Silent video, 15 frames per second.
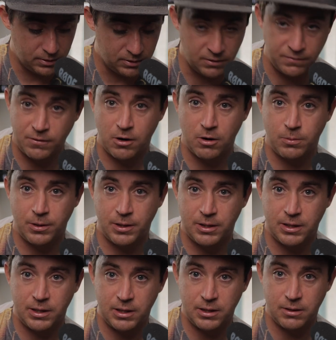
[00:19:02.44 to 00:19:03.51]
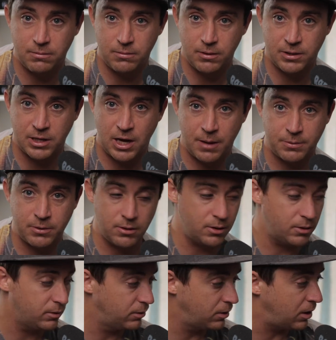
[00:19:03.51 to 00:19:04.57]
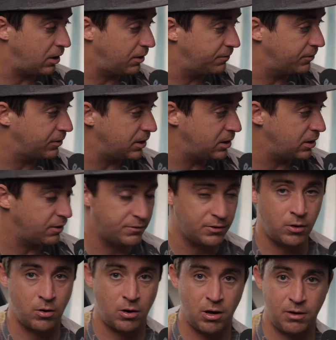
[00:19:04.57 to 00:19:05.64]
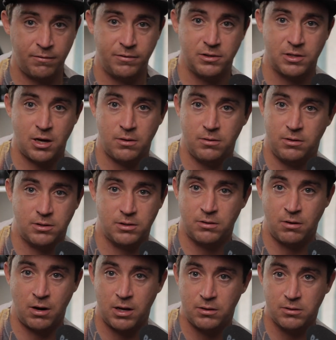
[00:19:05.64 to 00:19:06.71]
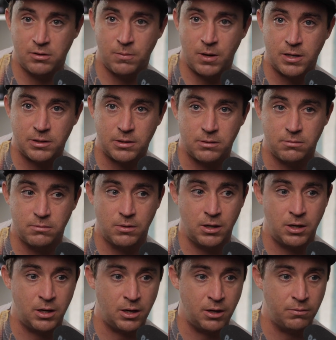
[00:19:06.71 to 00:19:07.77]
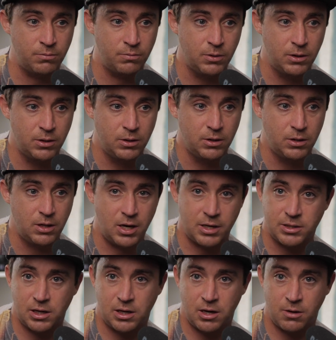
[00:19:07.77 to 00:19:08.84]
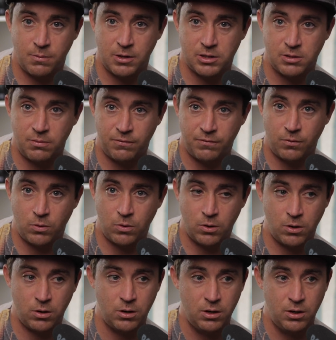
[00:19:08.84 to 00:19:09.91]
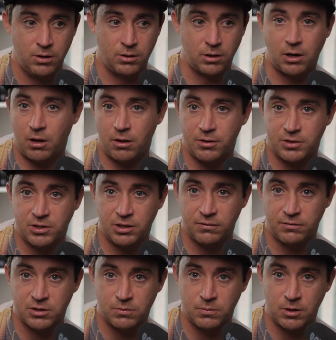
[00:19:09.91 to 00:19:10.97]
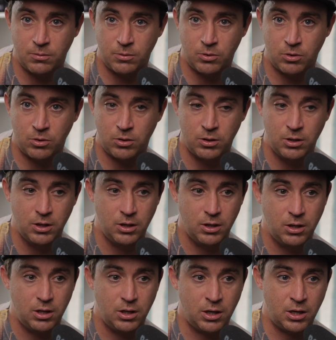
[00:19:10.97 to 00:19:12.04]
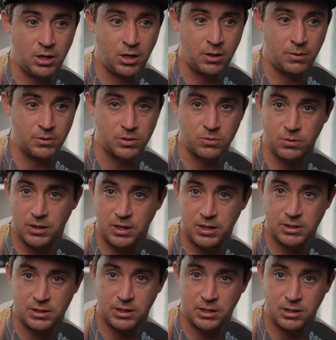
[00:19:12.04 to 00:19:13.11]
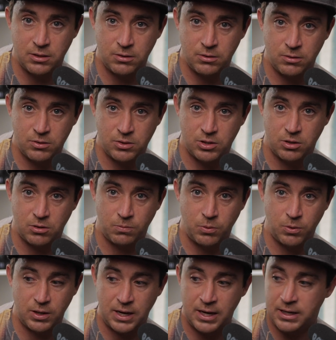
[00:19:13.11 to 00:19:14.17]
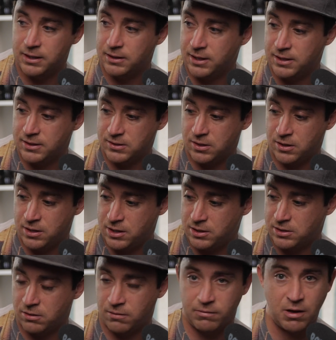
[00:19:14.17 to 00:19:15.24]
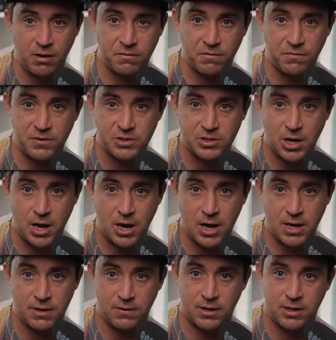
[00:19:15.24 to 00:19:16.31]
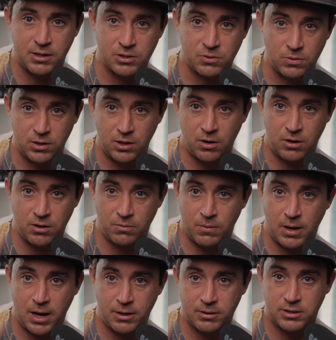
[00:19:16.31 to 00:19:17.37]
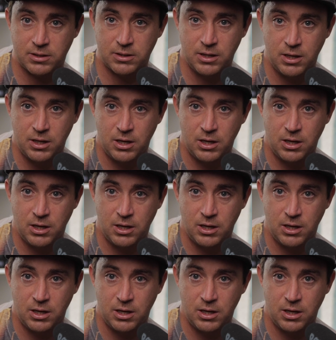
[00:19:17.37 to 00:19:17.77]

The variable ND adapter for the EF to RF it's great. It's amazing. As I kind of mentioned before, the color shift is minimal. It's really easy to use. You can put any lens on it. So if you have a fisheye that is really hard to mount,